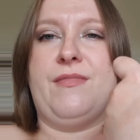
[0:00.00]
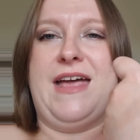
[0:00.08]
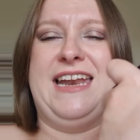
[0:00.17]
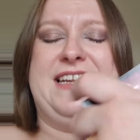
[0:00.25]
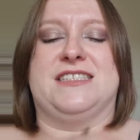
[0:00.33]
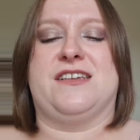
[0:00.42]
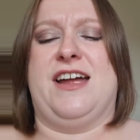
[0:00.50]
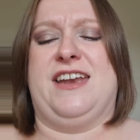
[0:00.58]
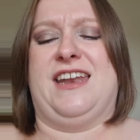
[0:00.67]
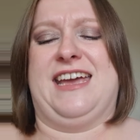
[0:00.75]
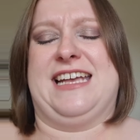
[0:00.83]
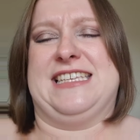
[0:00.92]
it's kind
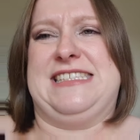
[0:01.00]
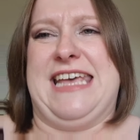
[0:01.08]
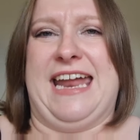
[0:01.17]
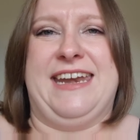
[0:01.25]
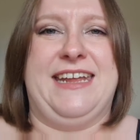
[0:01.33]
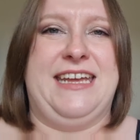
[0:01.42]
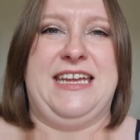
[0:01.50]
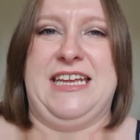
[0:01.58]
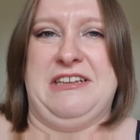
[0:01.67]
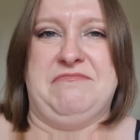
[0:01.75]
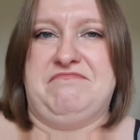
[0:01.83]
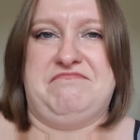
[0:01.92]
of like a
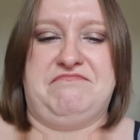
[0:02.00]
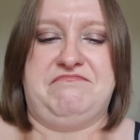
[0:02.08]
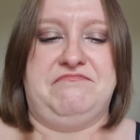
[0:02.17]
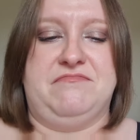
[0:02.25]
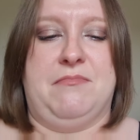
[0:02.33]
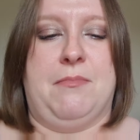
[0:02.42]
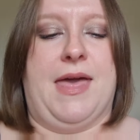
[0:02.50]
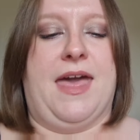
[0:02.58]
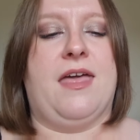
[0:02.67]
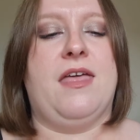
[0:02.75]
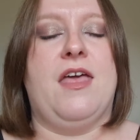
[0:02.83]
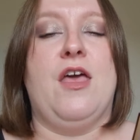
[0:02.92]
satiny
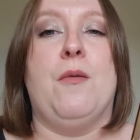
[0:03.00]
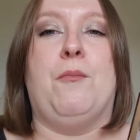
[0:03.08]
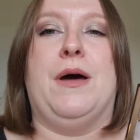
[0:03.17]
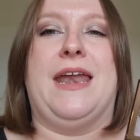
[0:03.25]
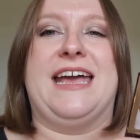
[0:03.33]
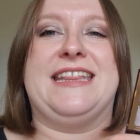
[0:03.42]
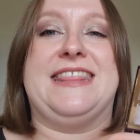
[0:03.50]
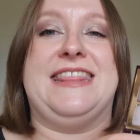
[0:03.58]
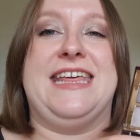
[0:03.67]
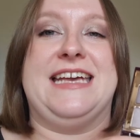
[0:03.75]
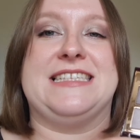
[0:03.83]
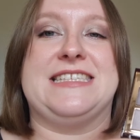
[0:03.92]
meh, but like
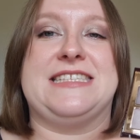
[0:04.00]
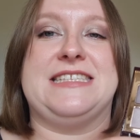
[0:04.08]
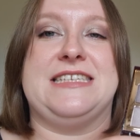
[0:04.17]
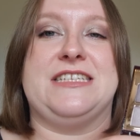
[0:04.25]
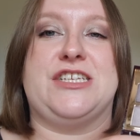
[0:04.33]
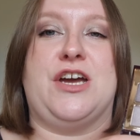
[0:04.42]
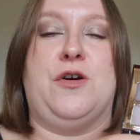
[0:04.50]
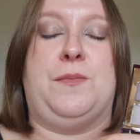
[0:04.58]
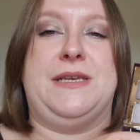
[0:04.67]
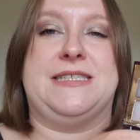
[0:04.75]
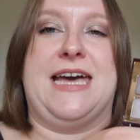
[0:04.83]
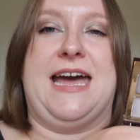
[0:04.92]
this
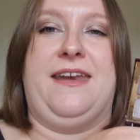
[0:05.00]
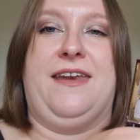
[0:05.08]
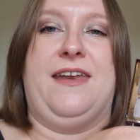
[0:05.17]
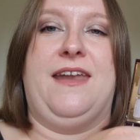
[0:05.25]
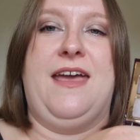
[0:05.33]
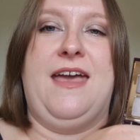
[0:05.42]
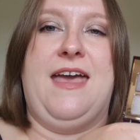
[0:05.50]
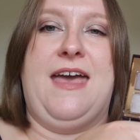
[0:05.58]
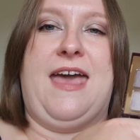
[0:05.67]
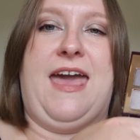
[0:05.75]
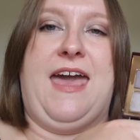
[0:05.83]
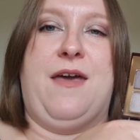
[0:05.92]
taupey satin
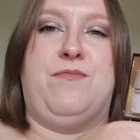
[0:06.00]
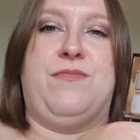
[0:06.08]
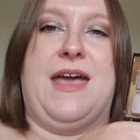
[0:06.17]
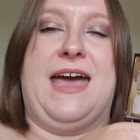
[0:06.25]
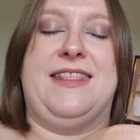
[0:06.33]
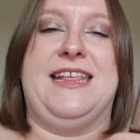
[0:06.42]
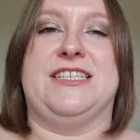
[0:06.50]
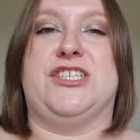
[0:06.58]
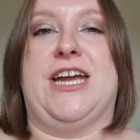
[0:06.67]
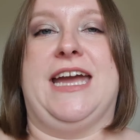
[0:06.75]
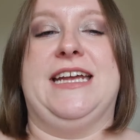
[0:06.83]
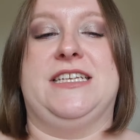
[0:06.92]
and this
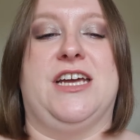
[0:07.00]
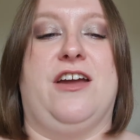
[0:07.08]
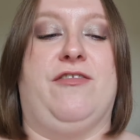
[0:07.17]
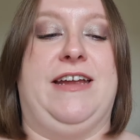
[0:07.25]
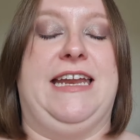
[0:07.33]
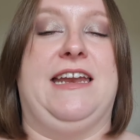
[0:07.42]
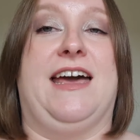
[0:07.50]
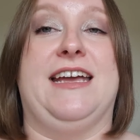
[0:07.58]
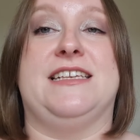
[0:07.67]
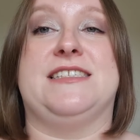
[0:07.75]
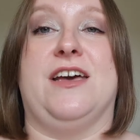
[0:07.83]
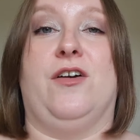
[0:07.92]
shade I really
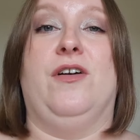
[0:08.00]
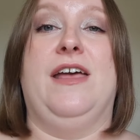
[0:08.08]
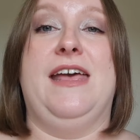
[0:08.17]
like. So